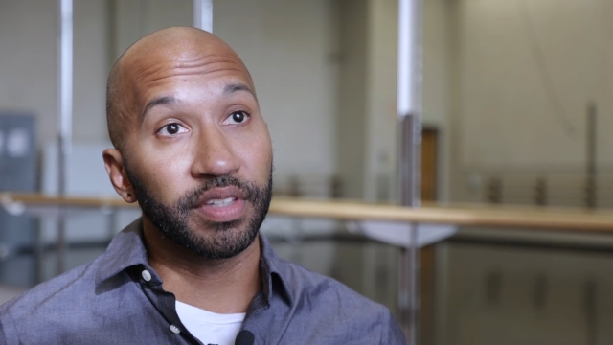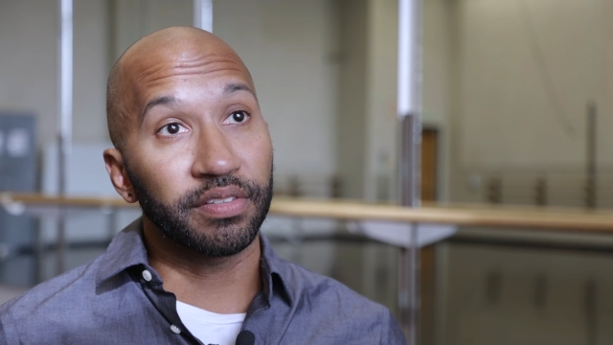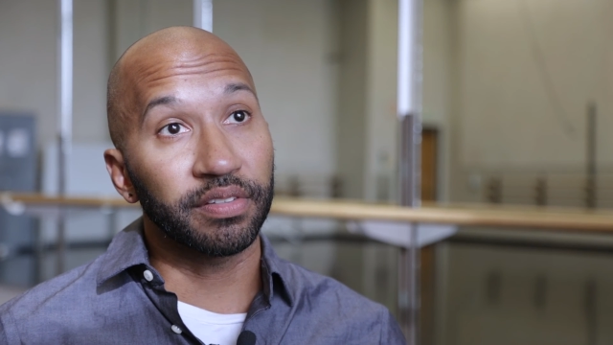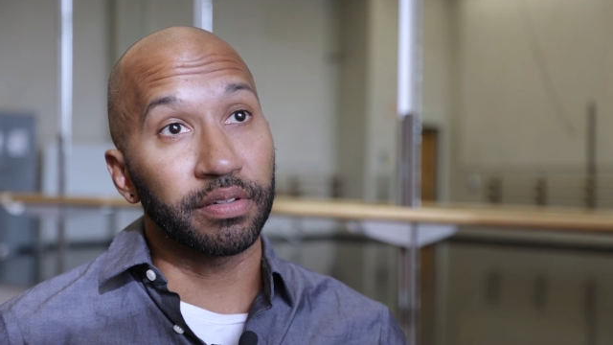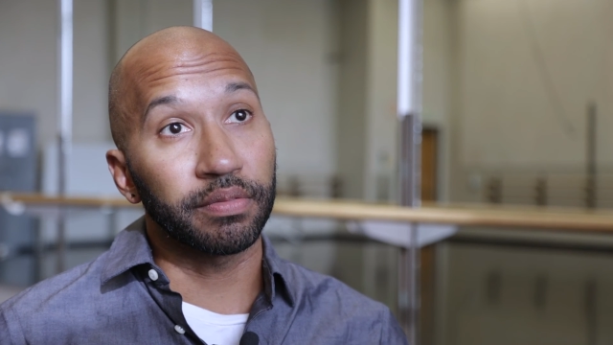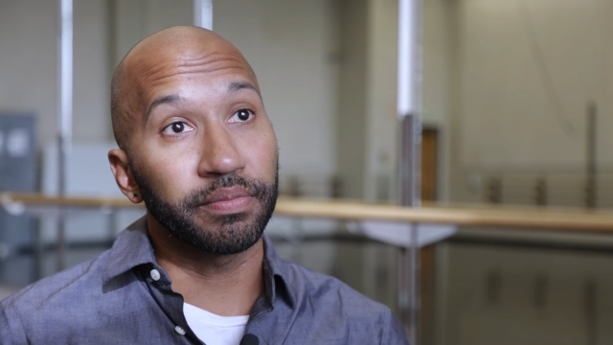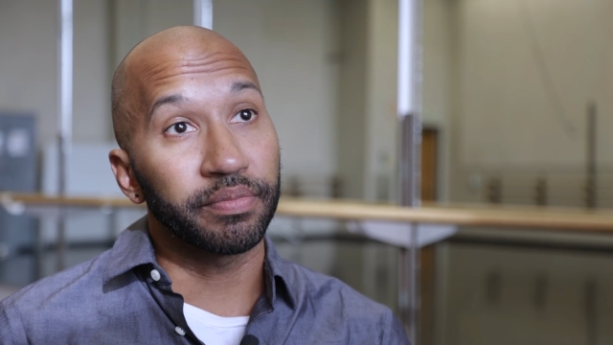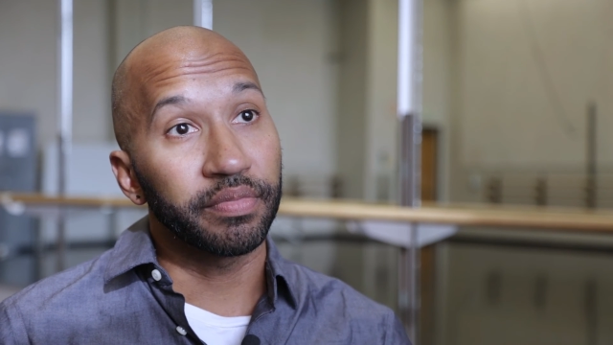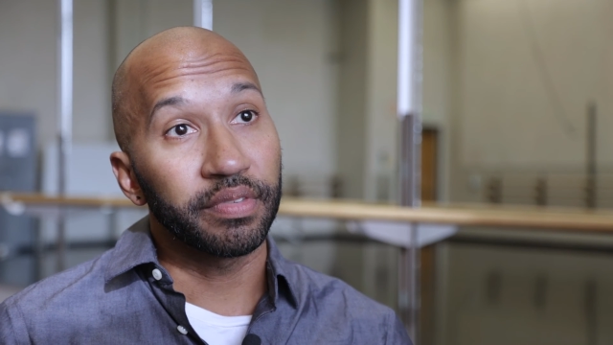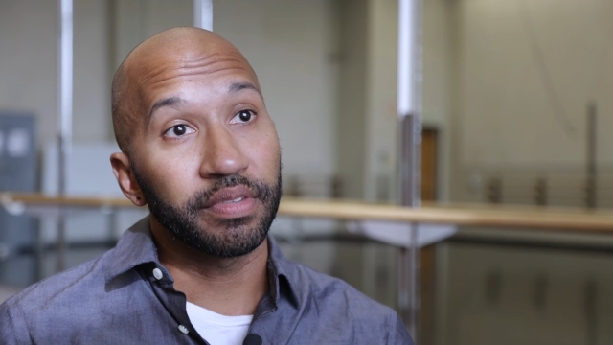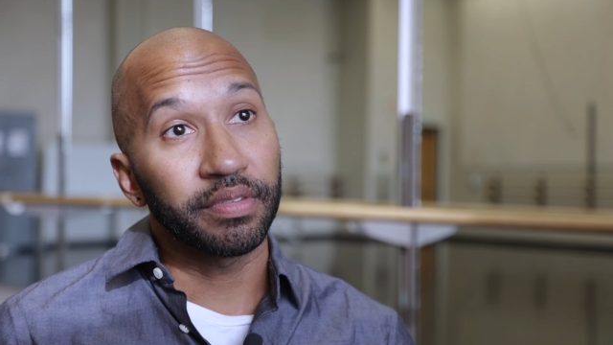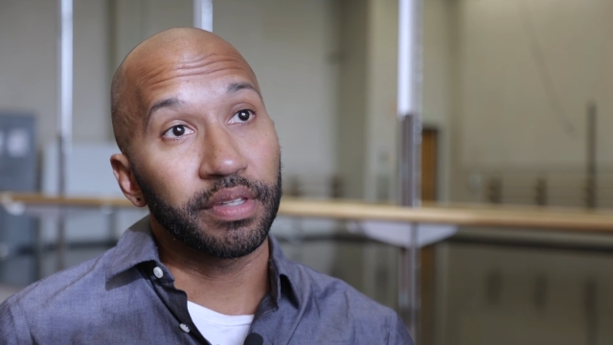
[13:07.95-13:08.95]
So
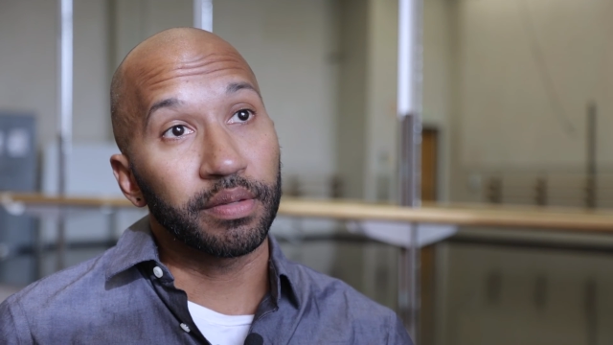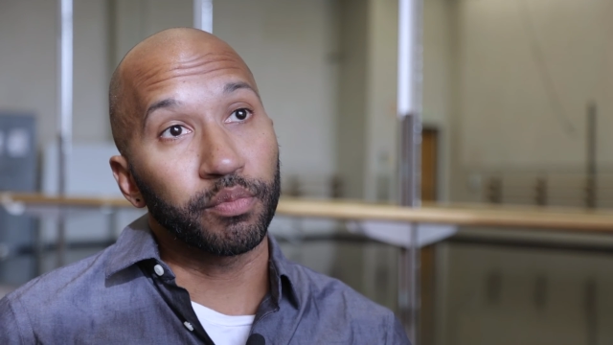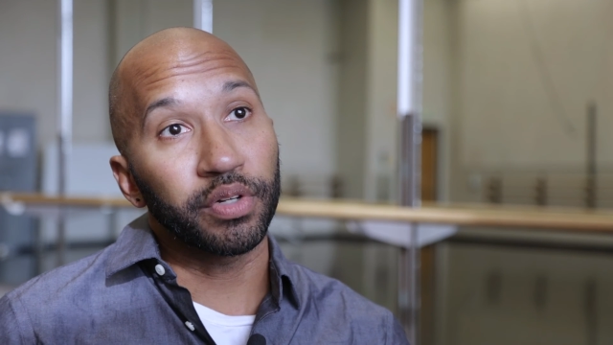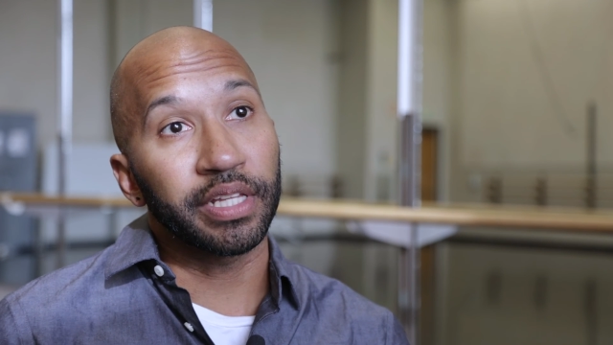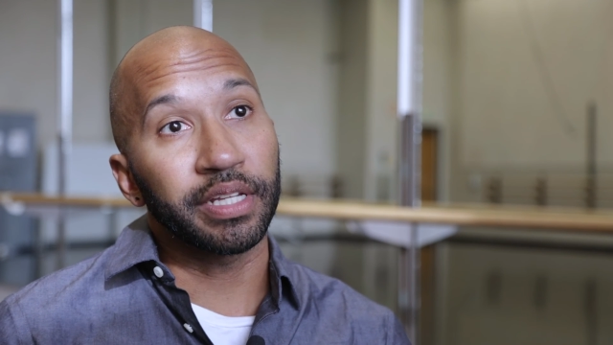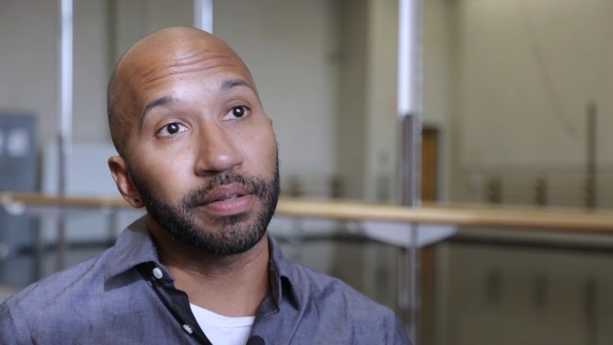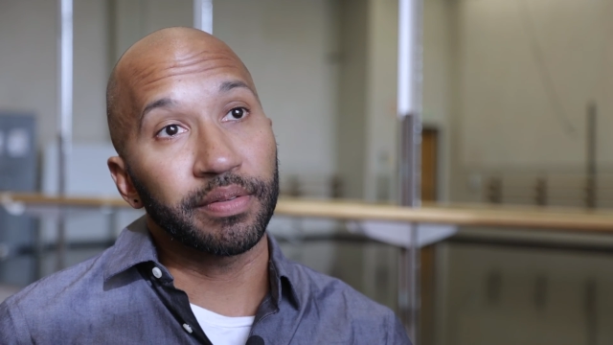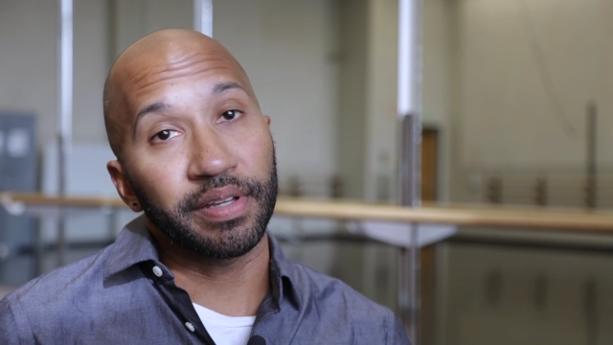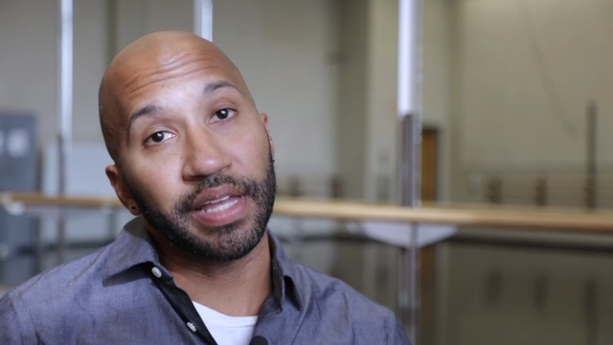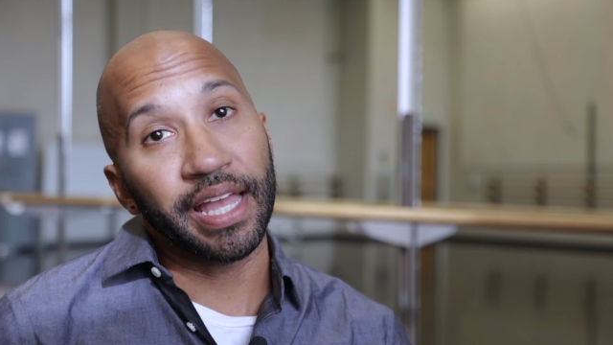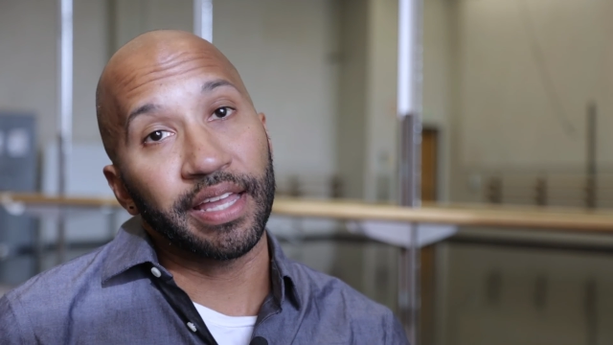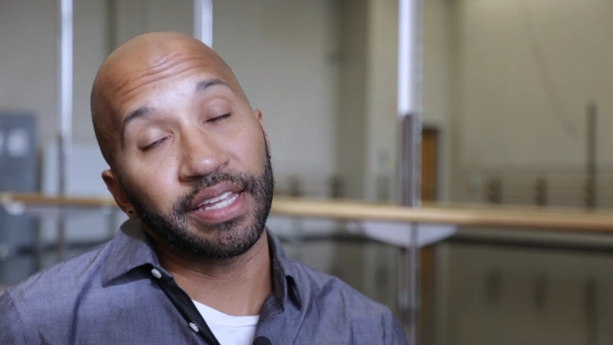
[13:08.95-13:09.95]
I'm really
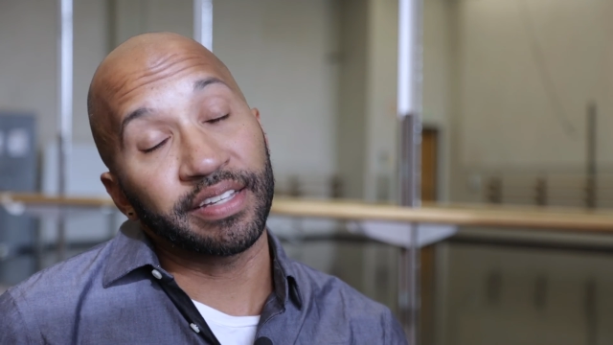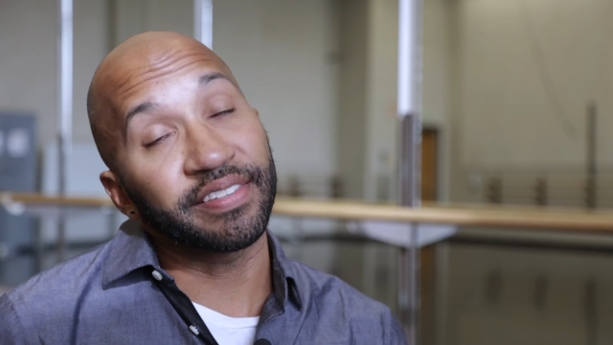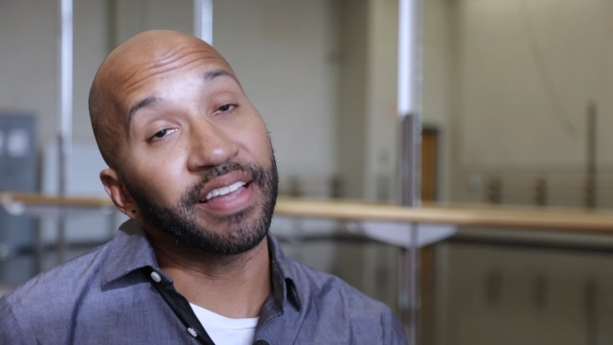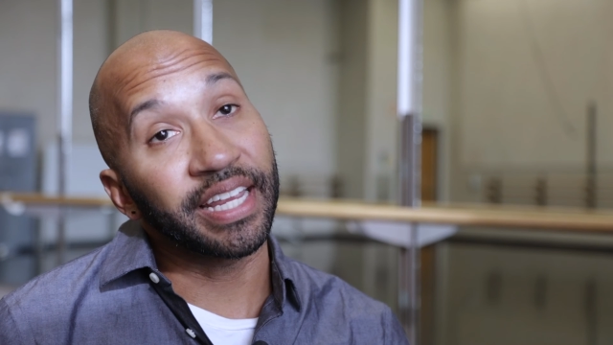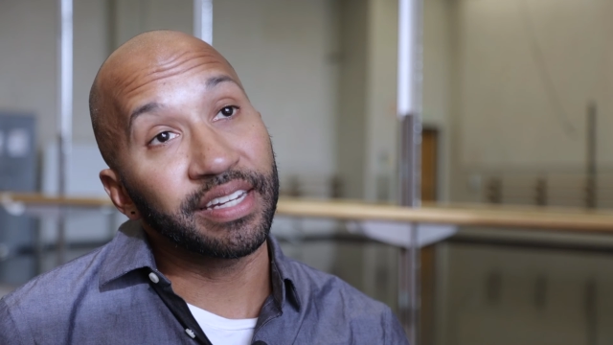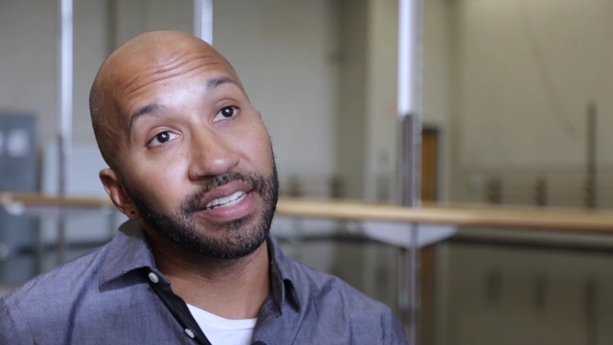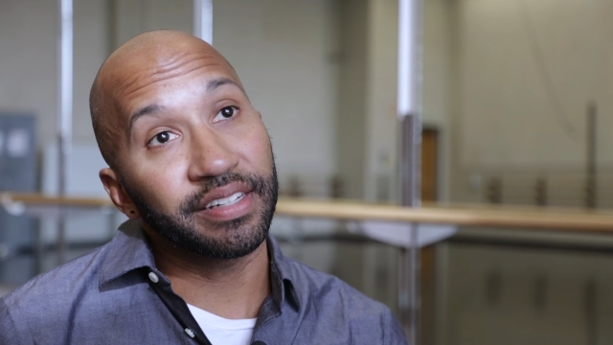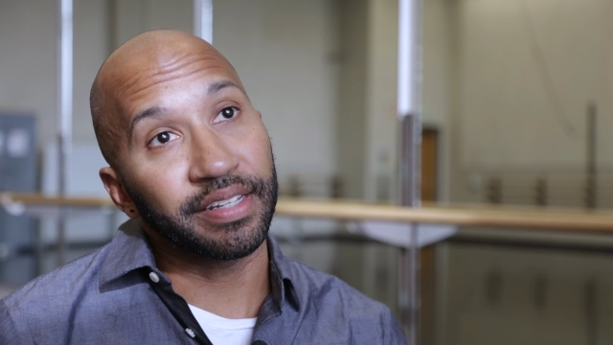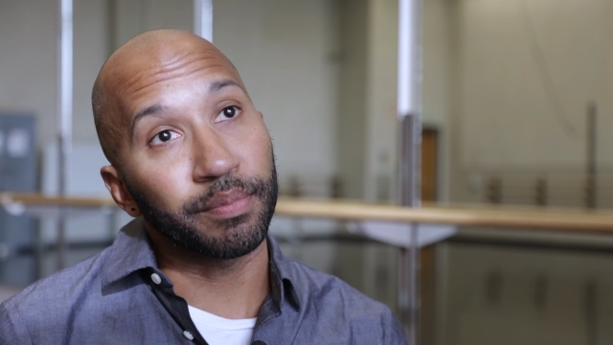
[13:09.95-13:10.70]
excited